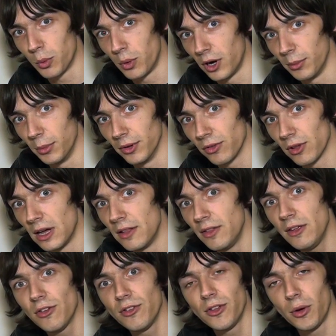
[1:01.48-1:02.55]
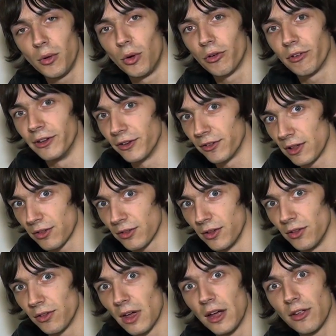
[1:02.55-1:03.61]
requirements, these are no longer in
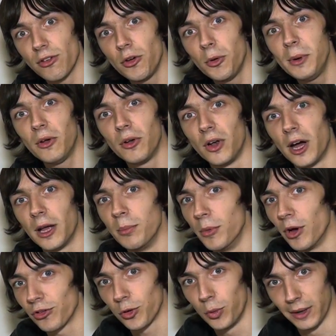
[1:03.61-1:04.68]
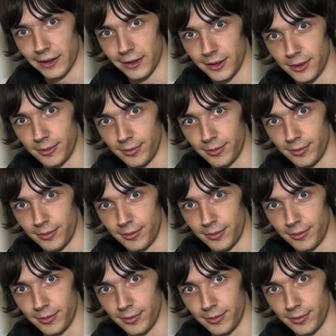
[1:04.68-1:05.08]
existence, so you'll be online much quicker.